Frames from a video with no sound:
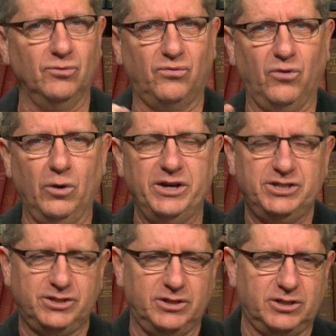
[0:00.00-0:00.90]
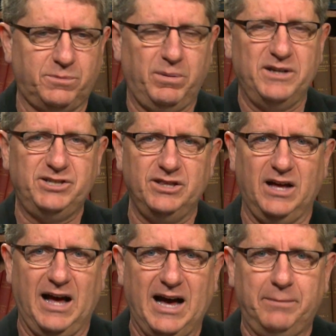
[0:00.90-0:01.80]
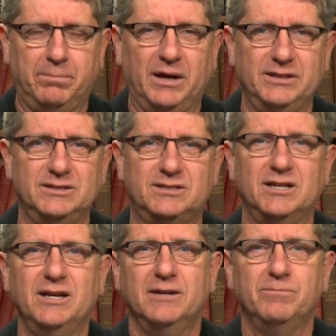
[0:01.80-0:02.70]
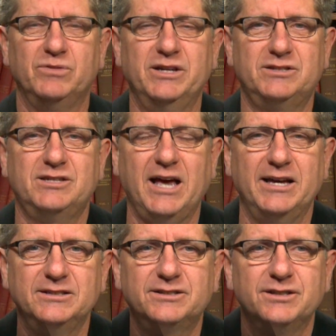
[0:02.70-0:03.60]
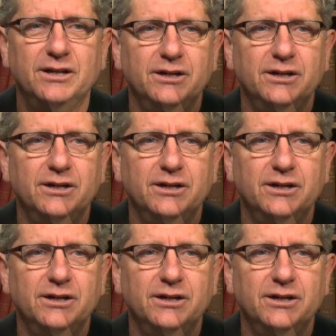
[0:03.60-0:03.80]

voice that's pressing the hot buttons that says,